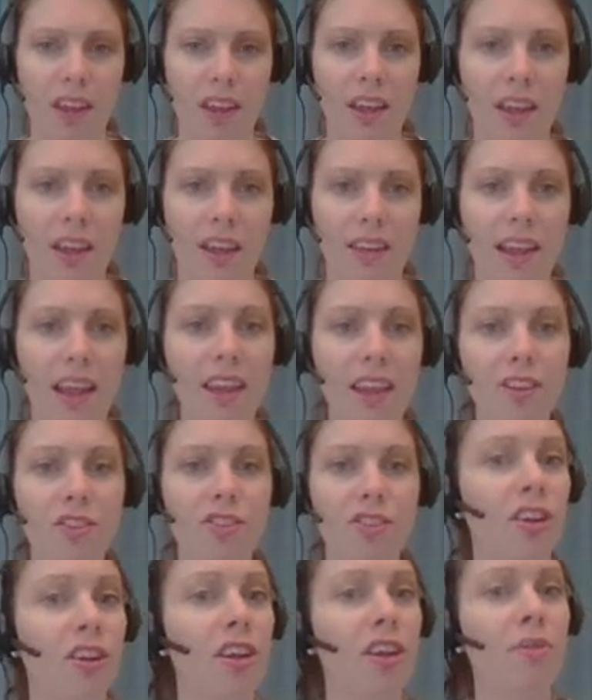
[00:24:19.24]
Then they're
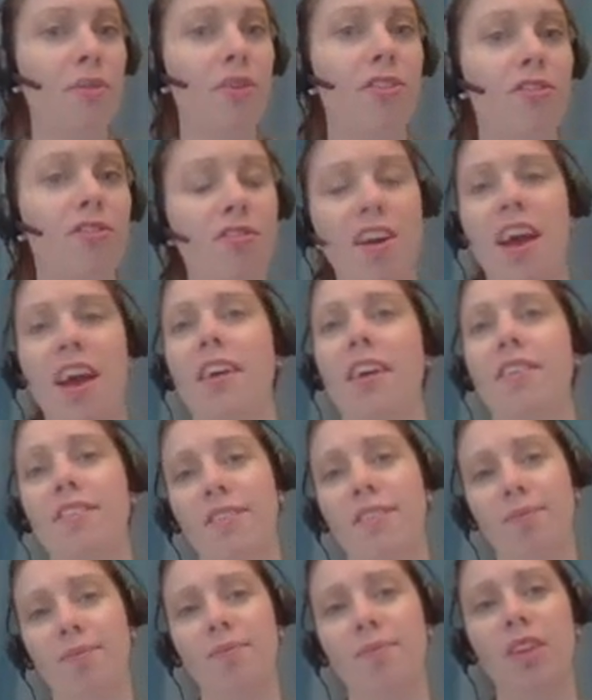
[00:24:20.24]
starting with facts.
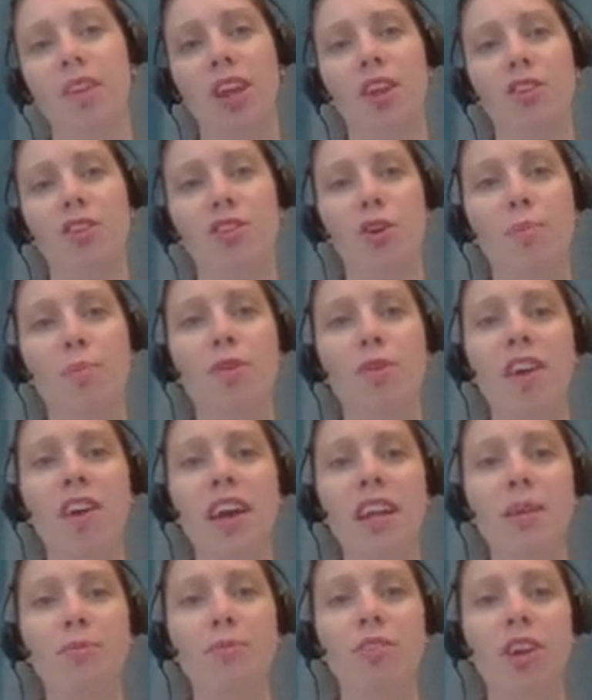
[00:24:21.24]
So provide
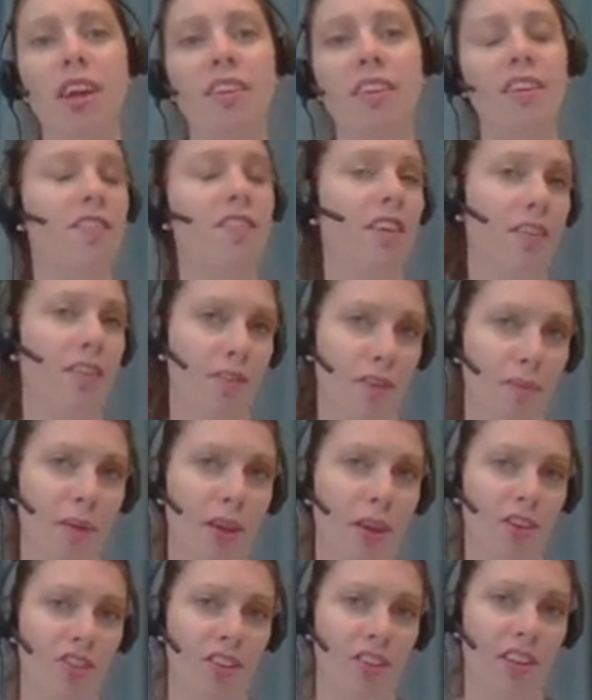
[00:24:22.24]
objective
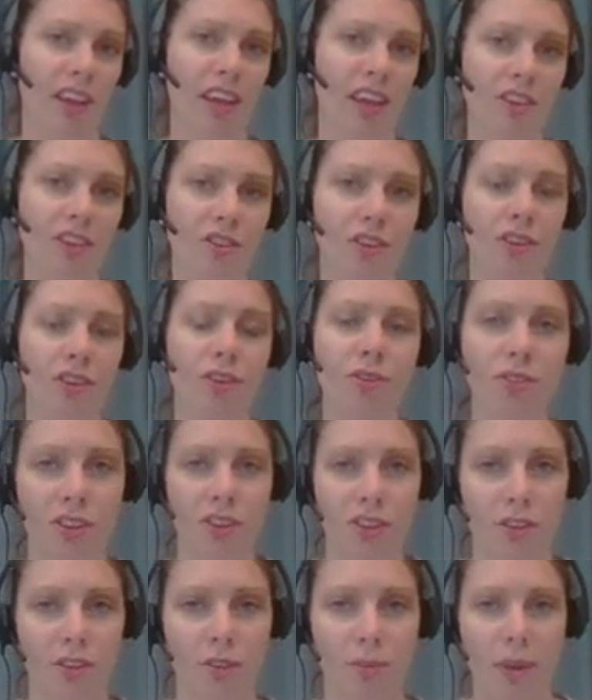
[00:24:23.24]
information that
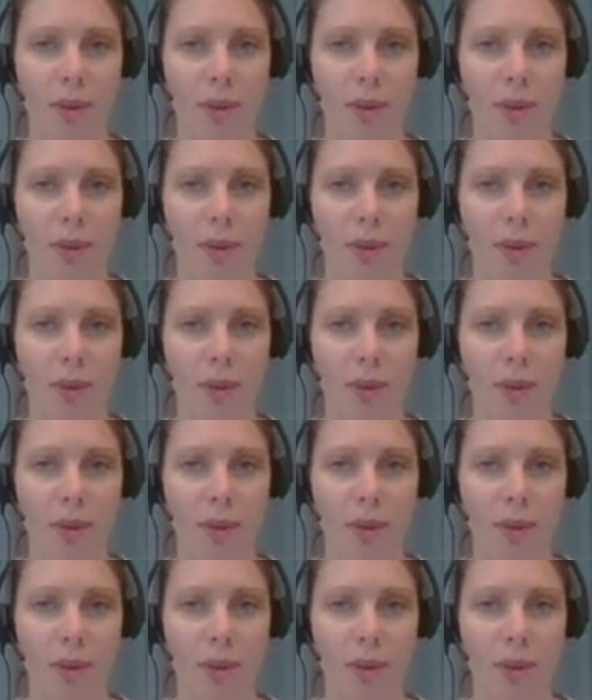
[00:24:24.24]
introduces the bad